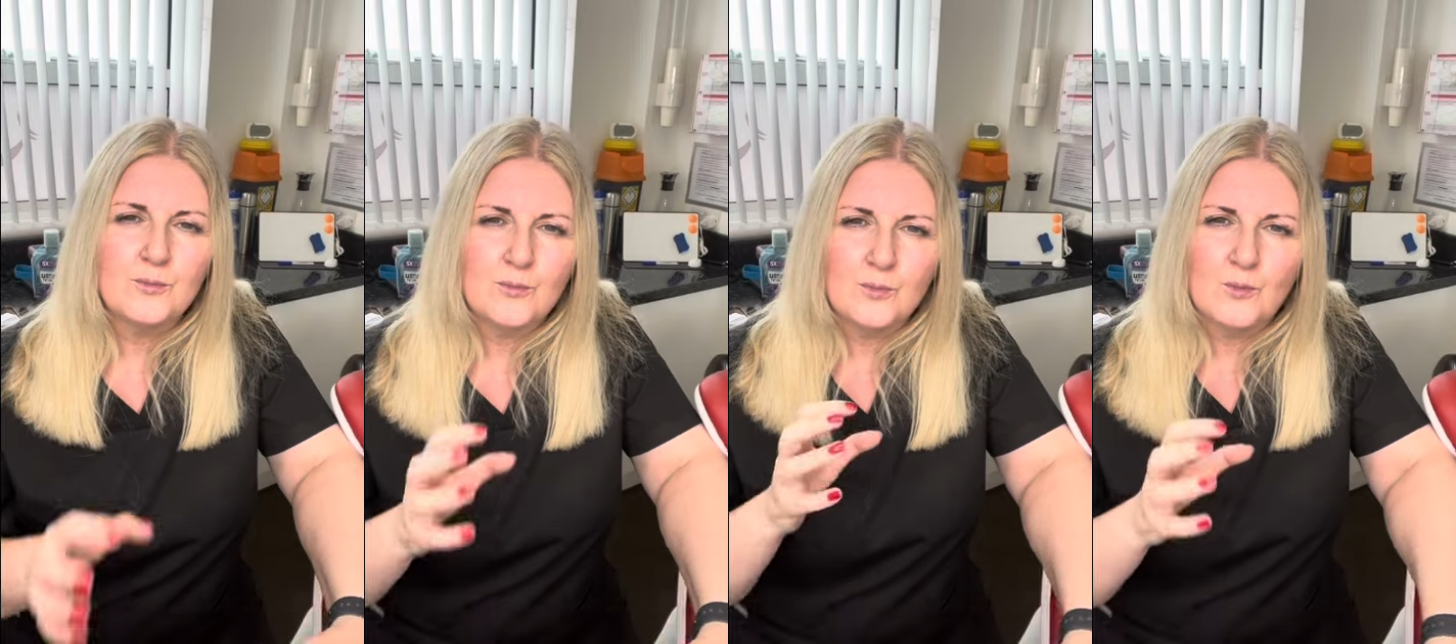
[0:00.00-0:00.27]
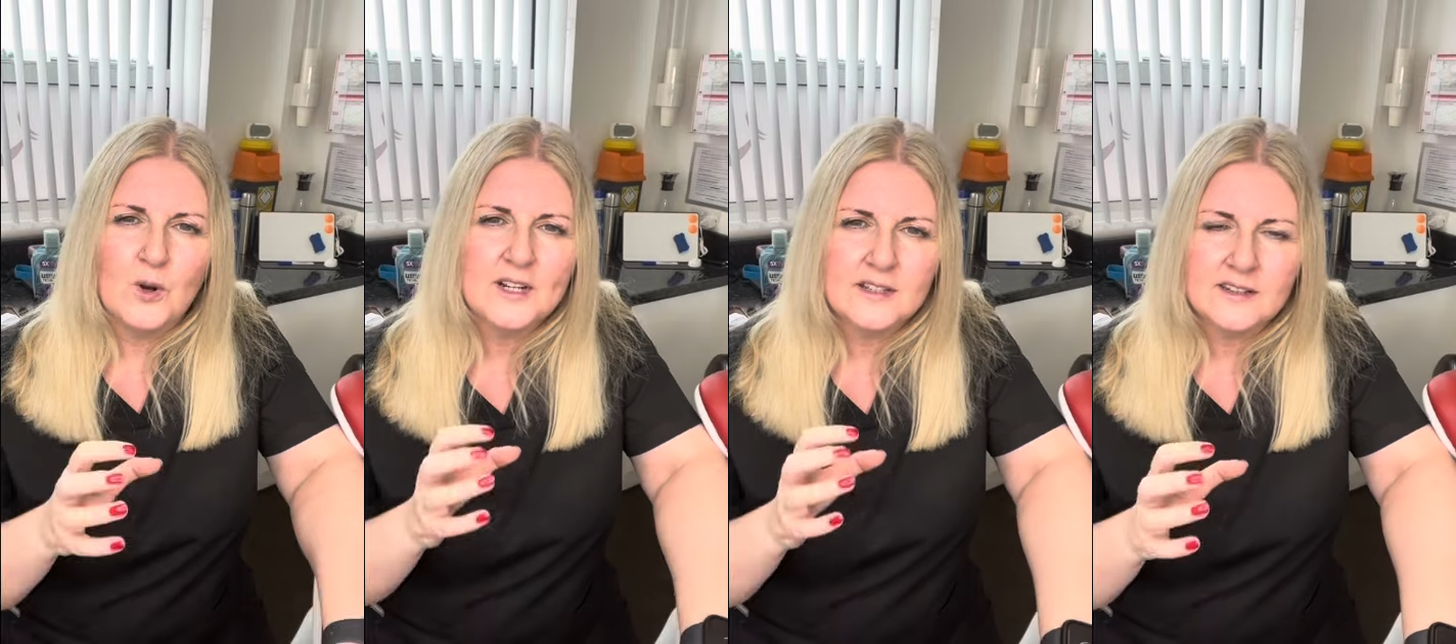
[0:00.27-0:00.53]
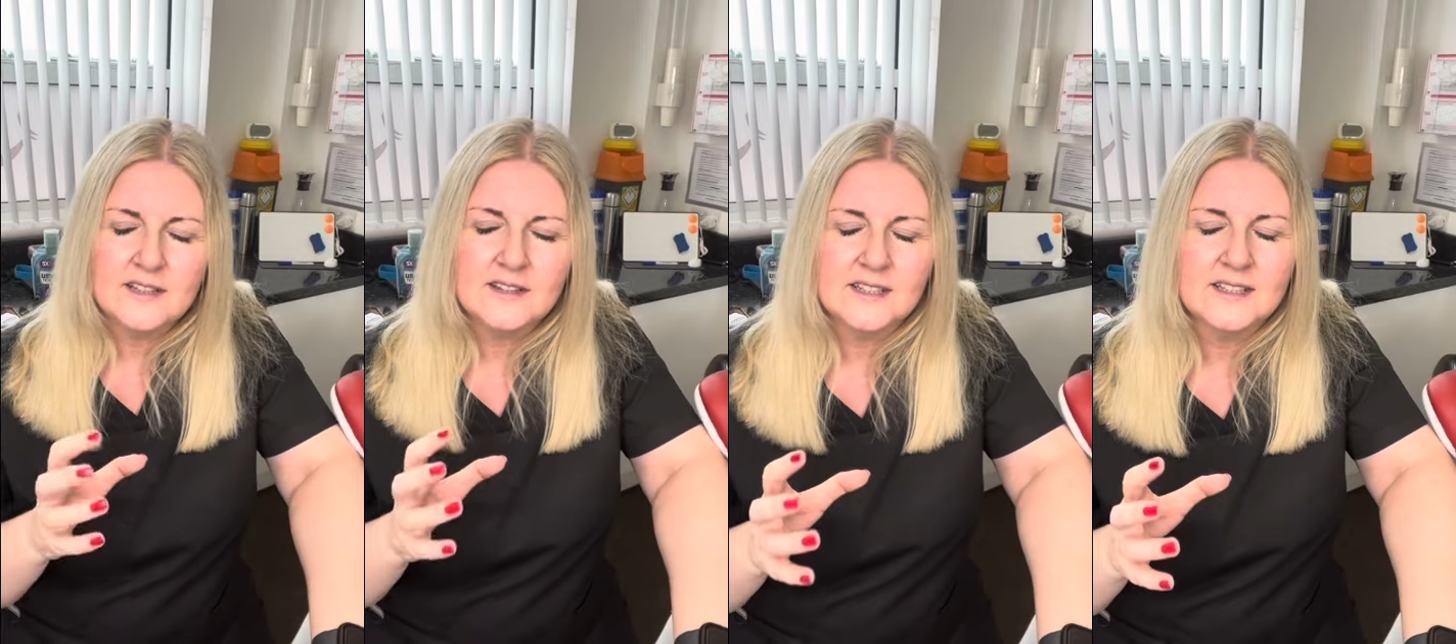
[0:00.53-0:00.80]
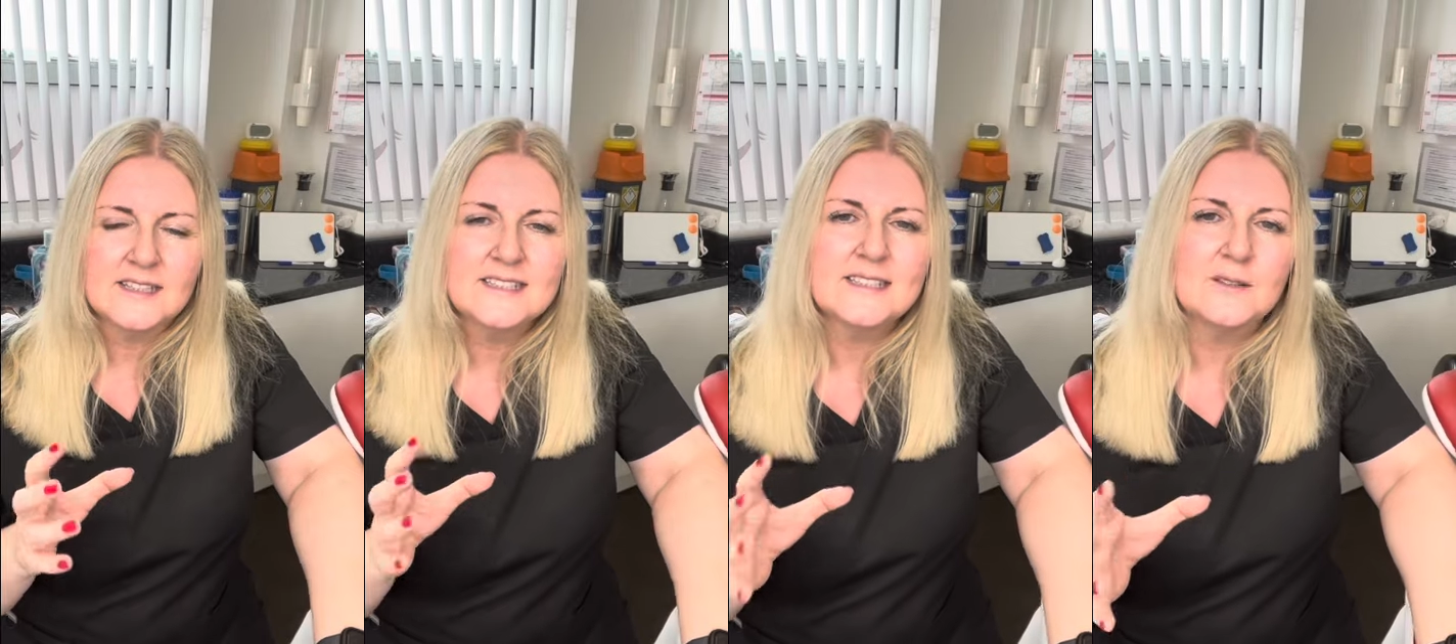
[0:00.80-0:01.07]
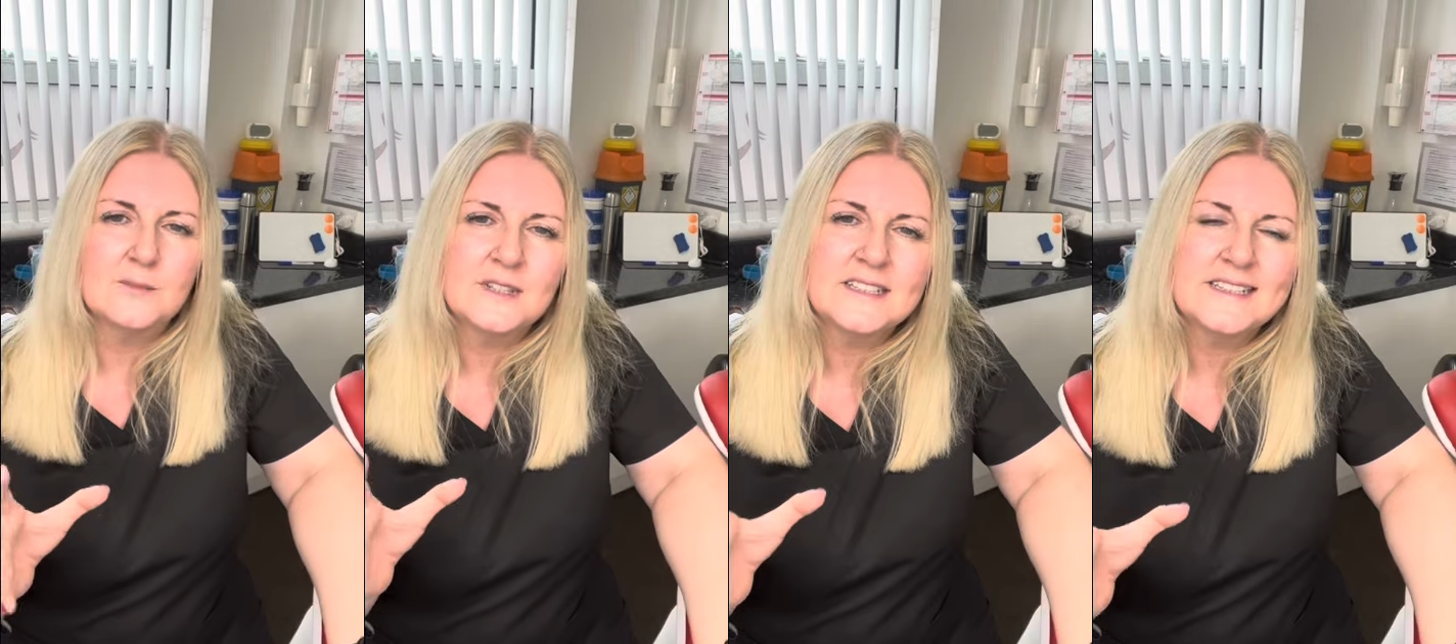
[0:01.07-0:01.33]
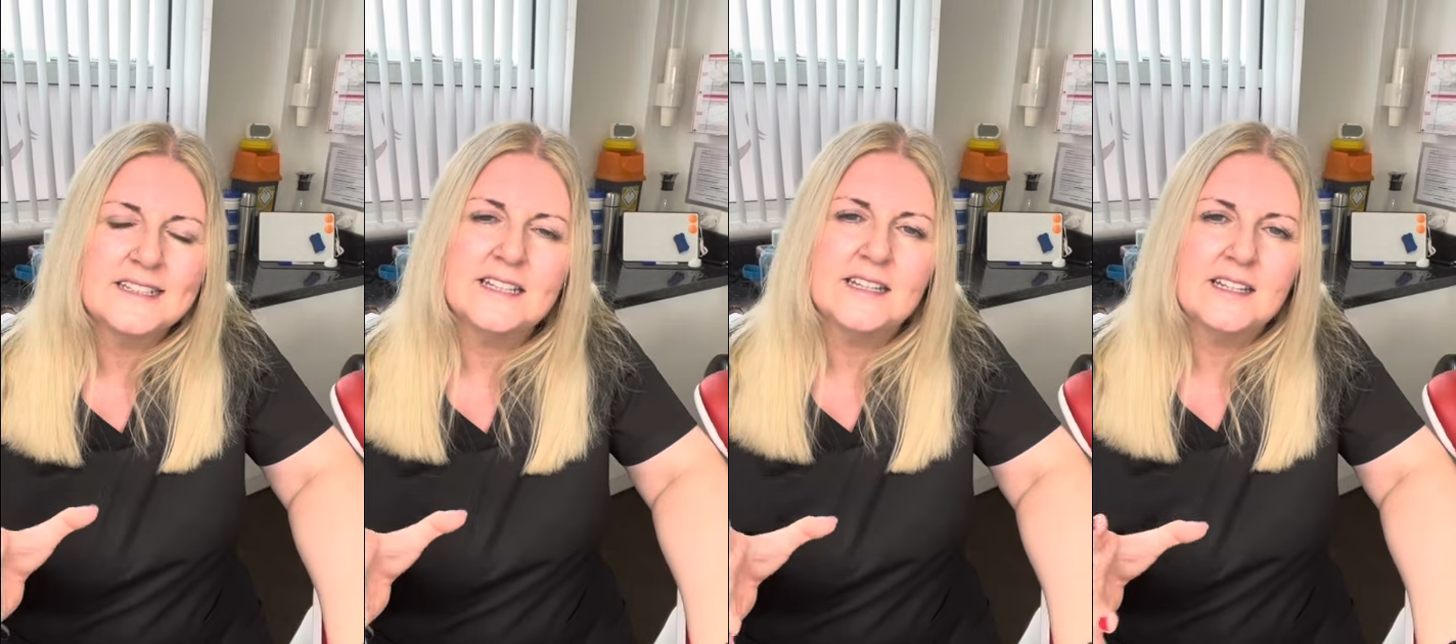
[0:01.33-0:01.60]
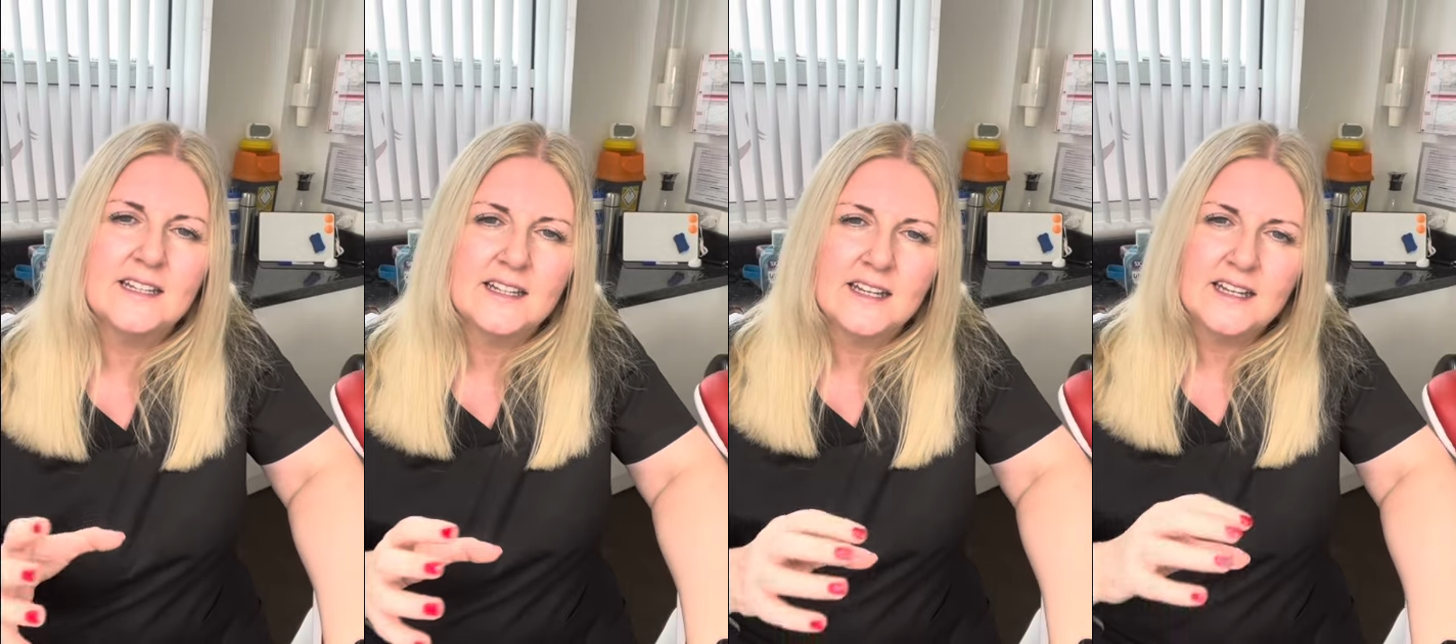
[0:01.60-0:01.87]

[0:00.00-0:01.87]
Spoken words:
one of the things that we see